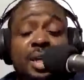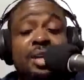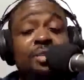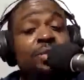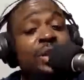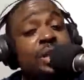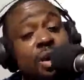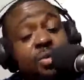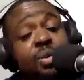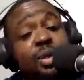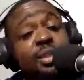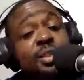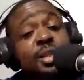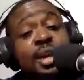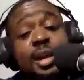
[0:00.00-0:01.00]
And if we don't
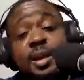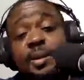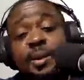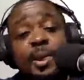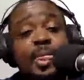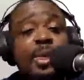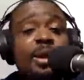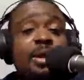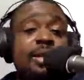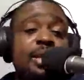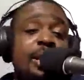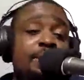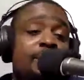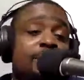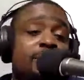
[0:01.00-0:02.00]
win this game,
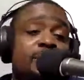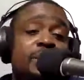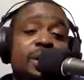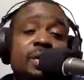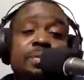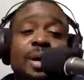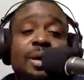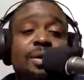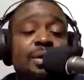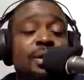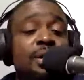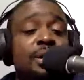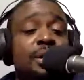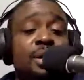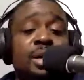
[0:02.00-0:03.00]
then I'm gonna talk about
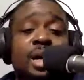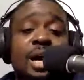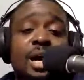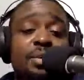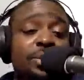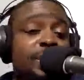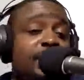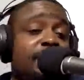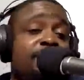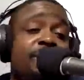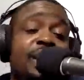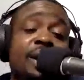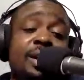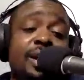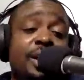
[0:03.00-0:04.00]
how we need to
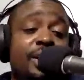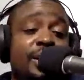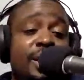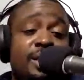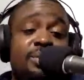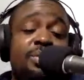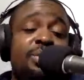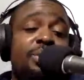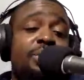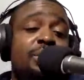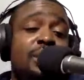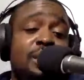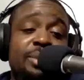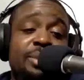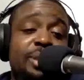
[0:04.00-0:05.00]
fire Garrett. That's what we're
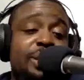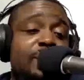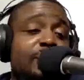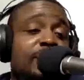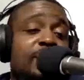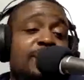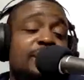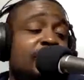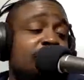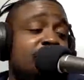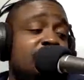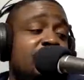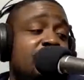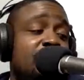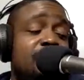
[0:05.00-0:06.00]
going. That's the discussion. I'm
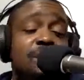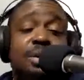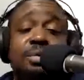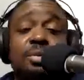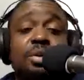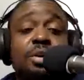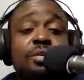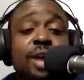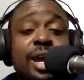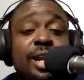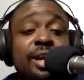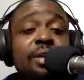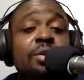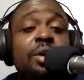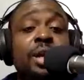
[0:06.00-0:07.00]
just letting you know. I'm going
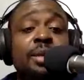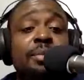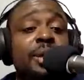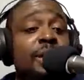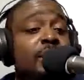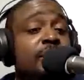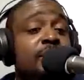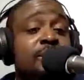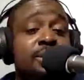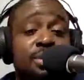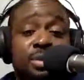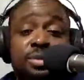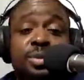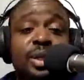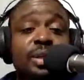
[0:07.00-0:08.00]
right in on him as
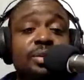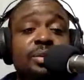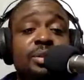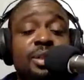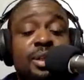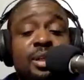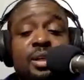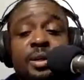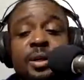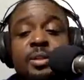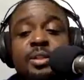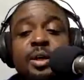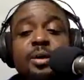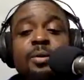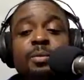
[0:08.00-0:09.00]
soon as we lose.
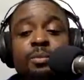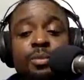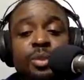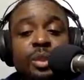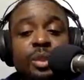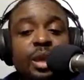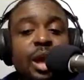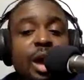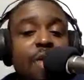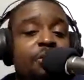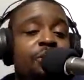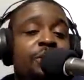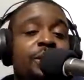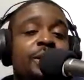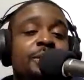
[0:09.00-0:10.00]
So
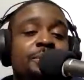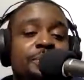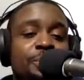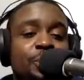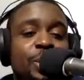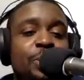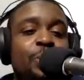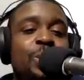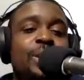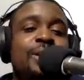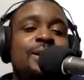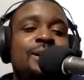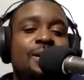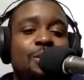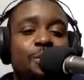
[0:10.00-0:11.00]
hope for him, we
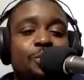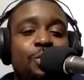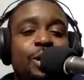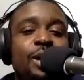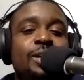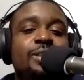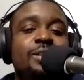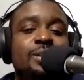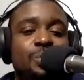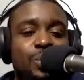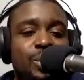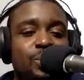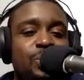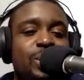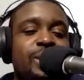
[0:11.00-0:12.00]
win. Hope for us,
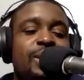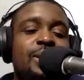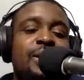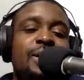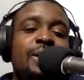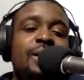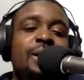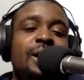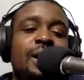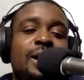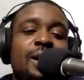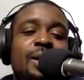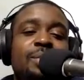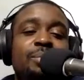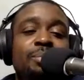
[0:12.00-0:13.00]
we win.
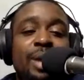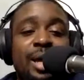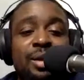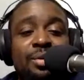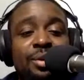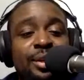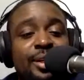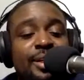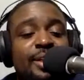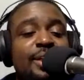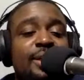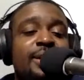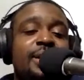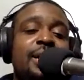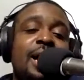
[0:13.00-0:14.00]
Bet on it.
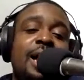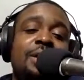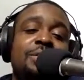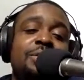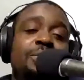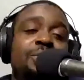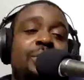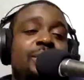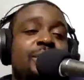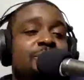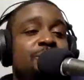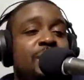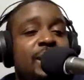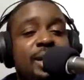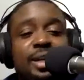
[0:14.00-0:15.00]
I don't know what the
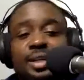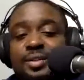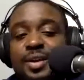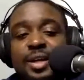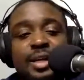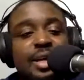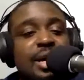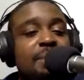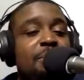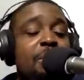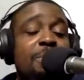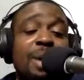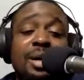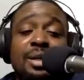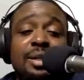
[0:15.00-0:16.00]
spread is right now.
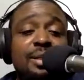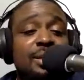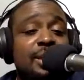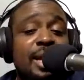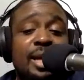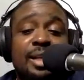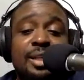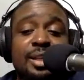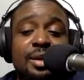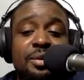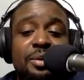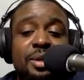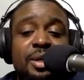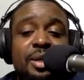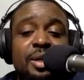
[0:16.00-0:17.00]
I'm about to look at it
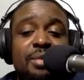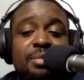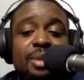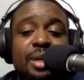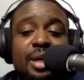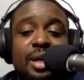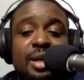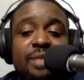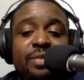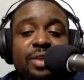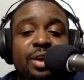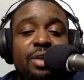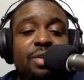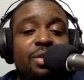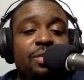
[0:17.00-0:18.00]
though. But if
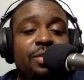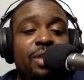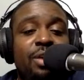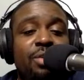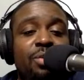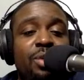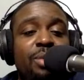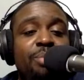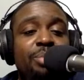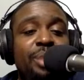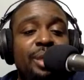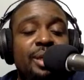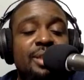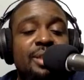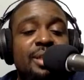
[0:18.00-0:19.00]
y'all want
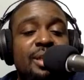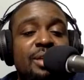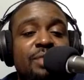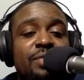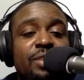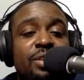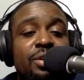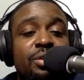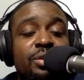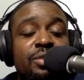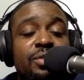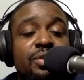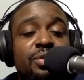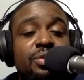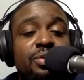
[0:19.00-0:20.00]
picks, for
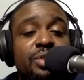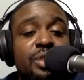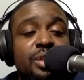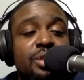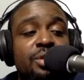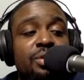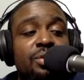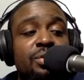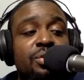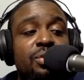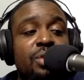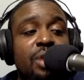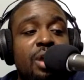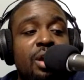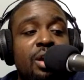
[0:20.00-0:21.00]
those of you who still
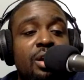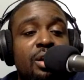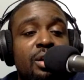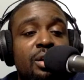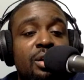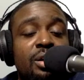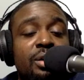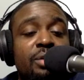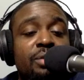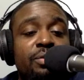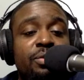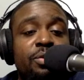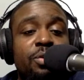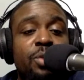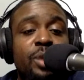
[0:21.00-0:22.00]
are looking
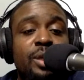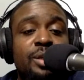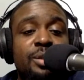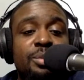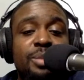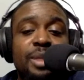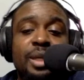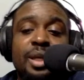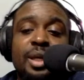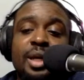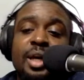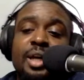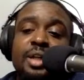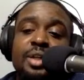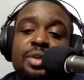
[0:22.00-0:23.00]
forward to me
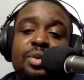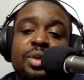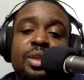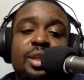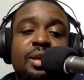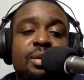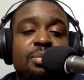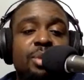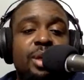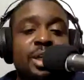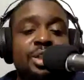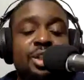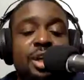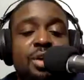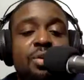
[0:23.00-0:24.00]
doing the
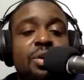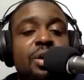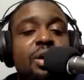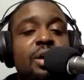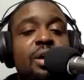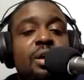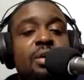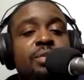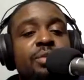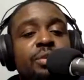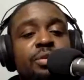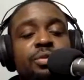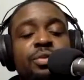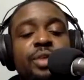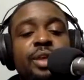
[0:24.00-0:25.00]
pick show,
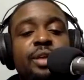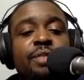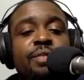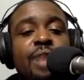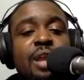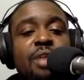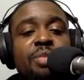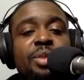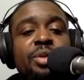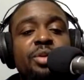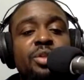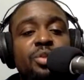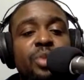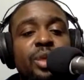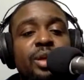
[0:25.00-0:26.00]
feel free to follow me
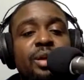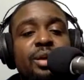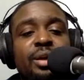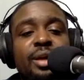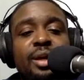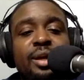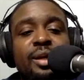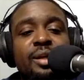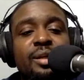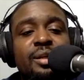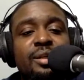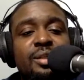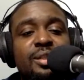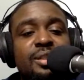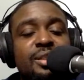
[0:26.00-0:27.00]
on Twitter
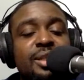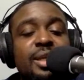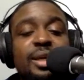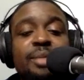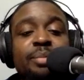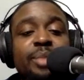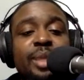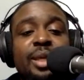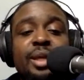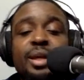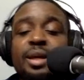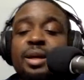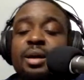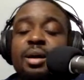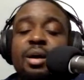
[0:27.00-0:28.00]
and just DM me
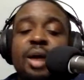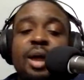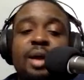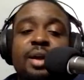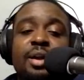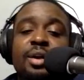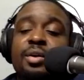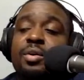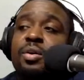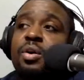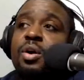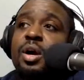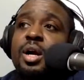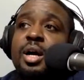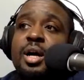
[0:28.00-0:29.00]
or
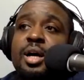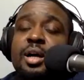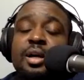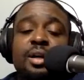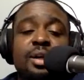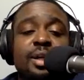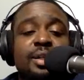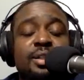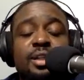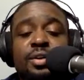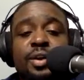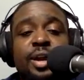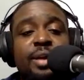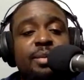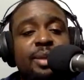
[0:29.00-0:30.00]

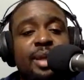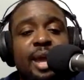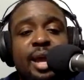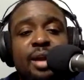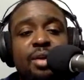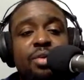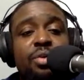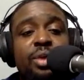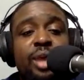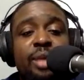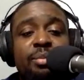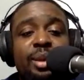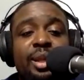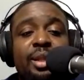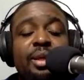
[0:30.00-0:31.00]
Instagram at
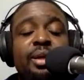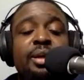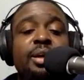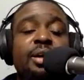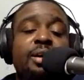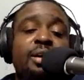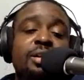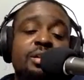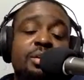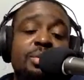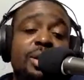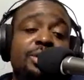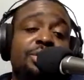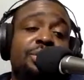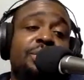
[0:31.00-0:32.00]
AKOYE Media.
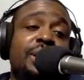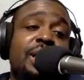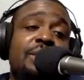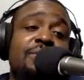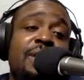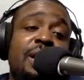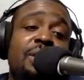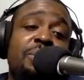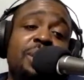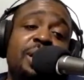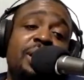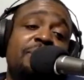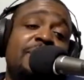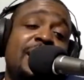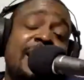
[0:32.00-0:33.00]
So make sure you guys follow
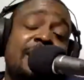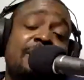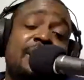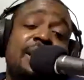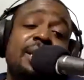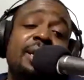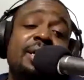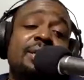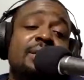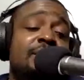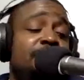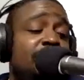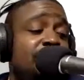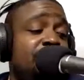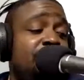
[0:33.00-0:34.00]
me. Anybody out there that
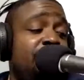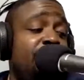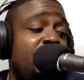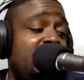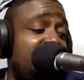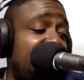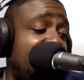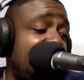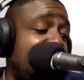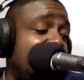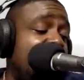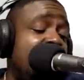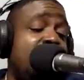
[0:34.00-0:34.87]
doesn't, make sure you follow me.